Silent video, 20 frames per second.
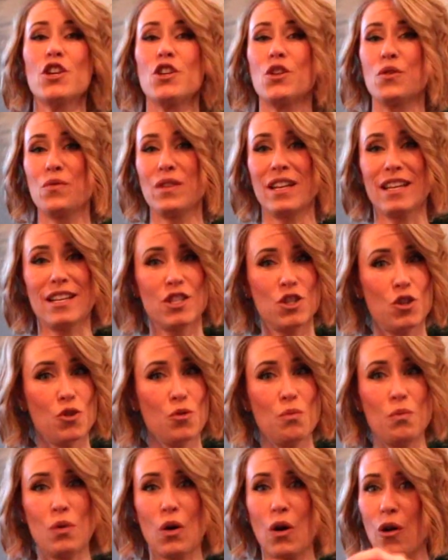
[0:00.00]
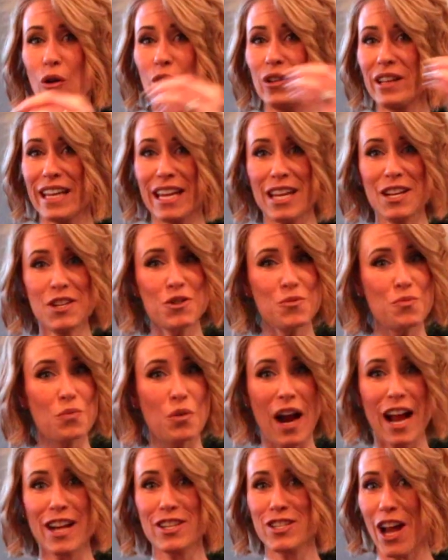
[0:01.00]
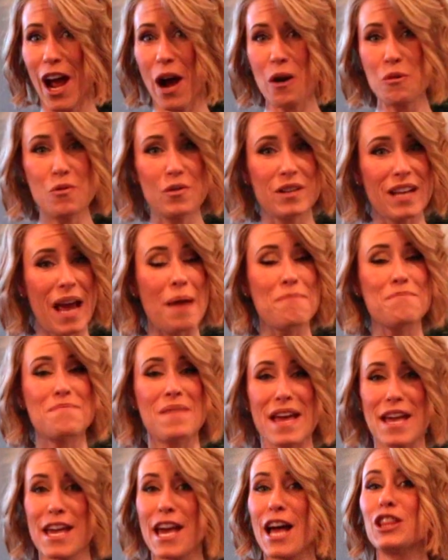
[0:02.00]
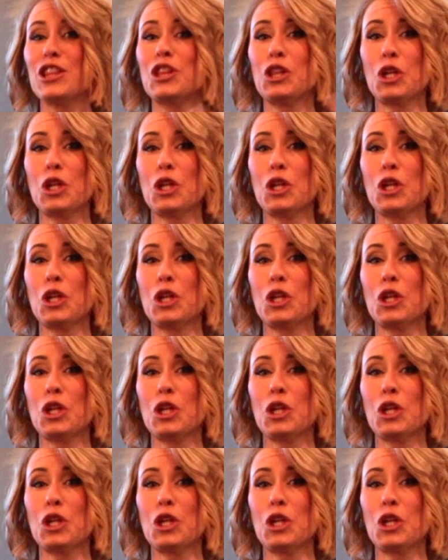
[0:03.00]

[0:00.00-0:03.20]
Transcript: you need to pull each branch out and make it